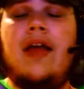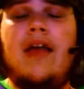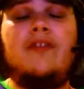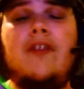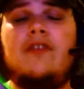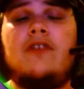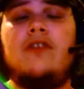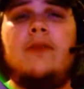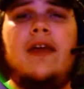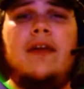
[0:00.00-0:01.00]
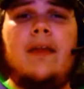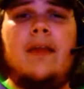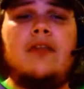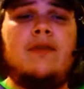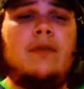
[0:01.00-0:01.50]
Everything's going to be in the
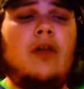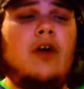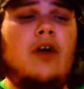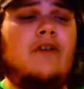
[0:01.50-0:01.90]
paste bin below.